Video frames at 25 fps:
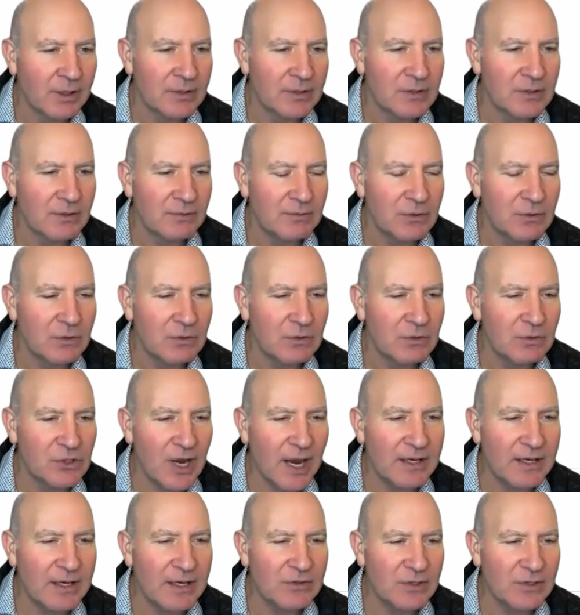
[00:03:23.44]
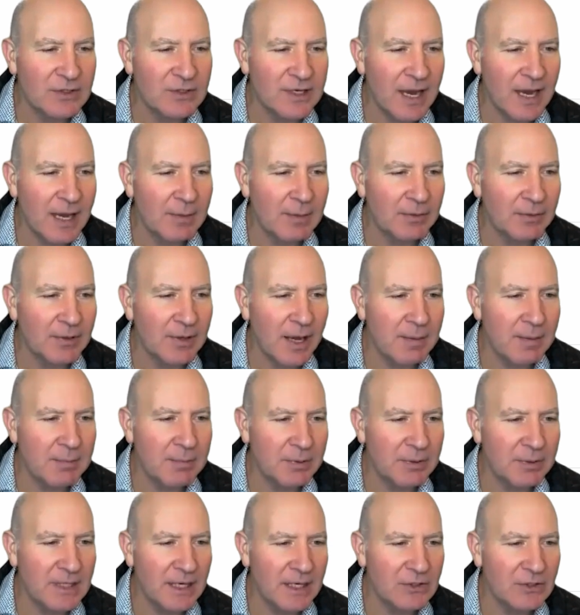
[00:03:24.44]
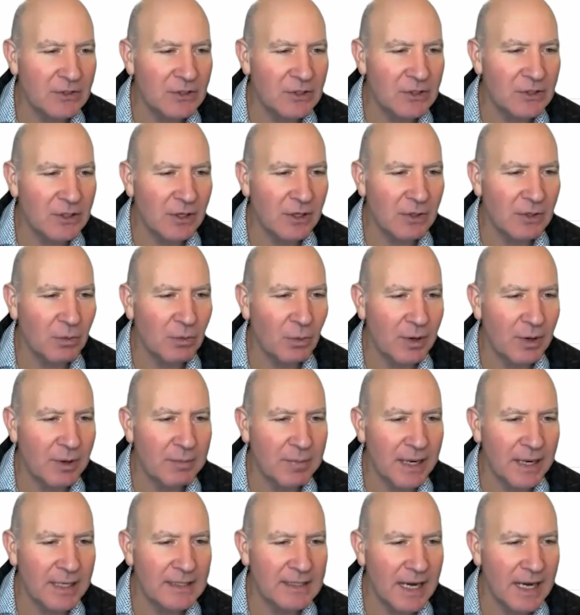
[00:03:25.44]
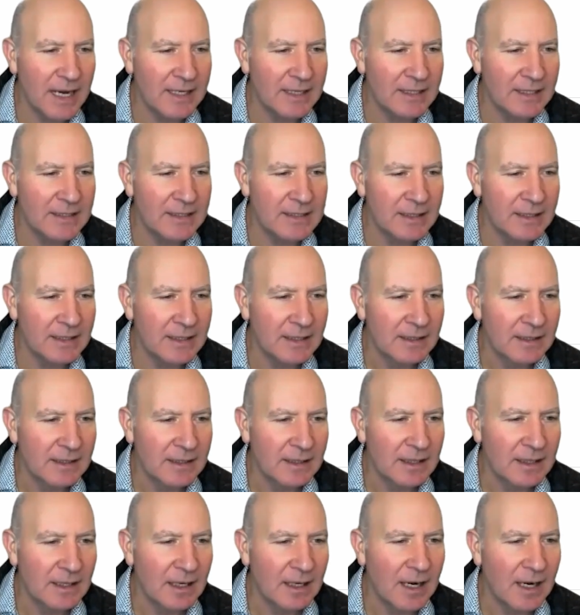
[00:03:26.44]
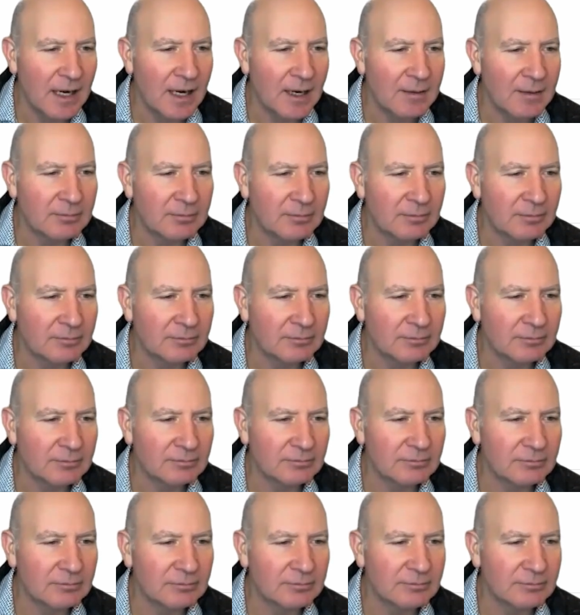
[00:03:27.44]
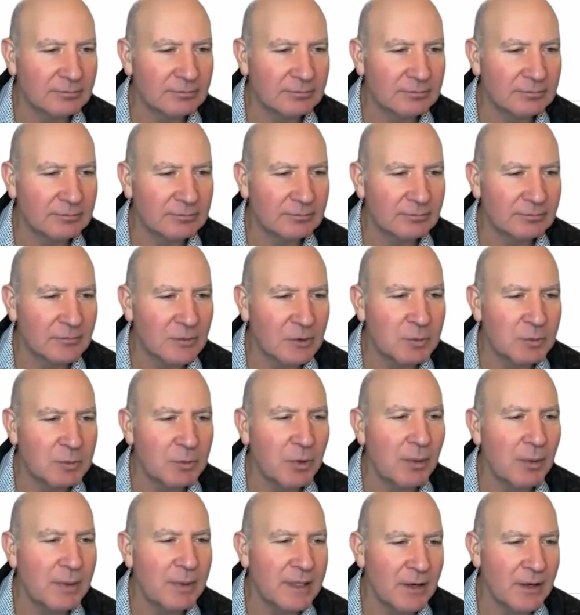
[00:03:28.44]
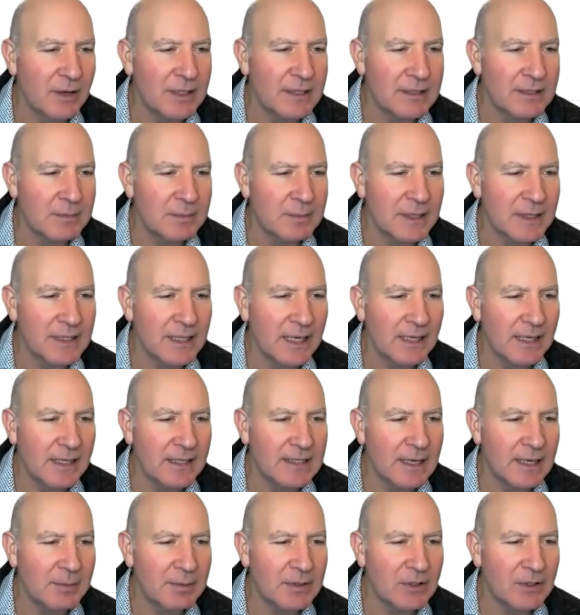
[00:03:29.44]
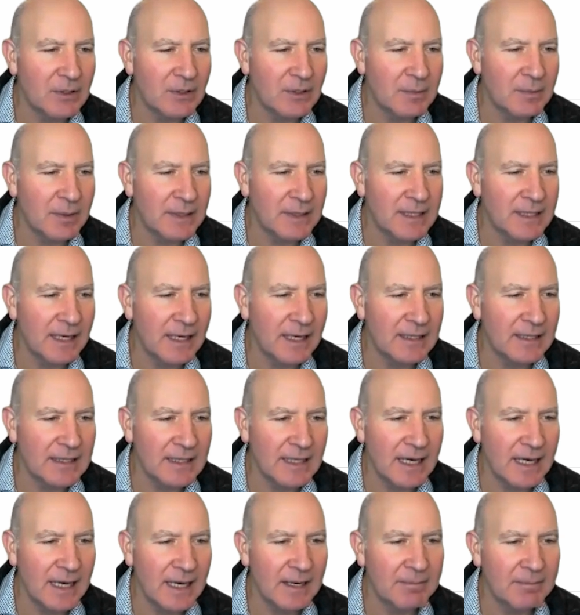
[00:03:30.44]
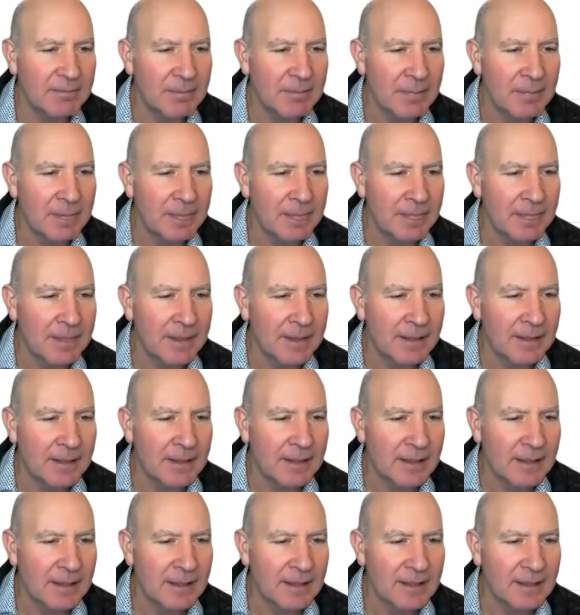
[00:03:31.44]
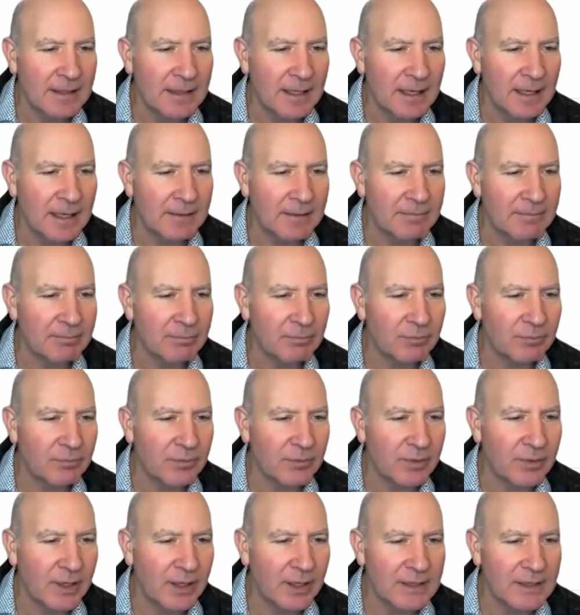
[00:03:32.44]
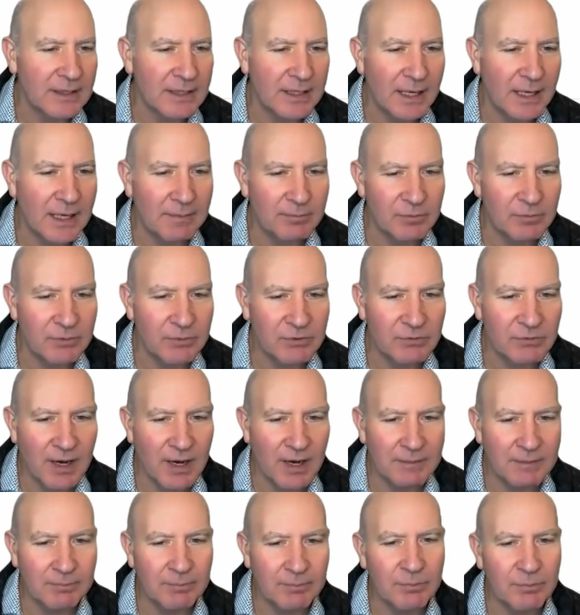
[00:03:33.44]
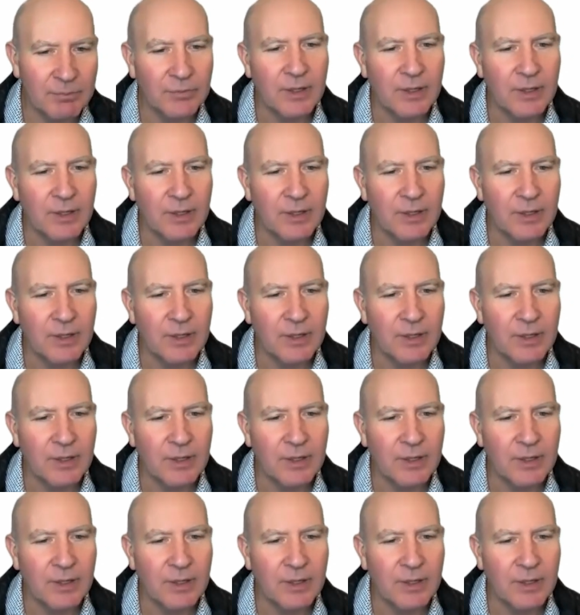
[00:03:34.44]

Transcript: So if you change the table name, potentially you're going to want to maintain it. You probably don't need to maintain it here, but you can maintain it here, here, and here. It's fine.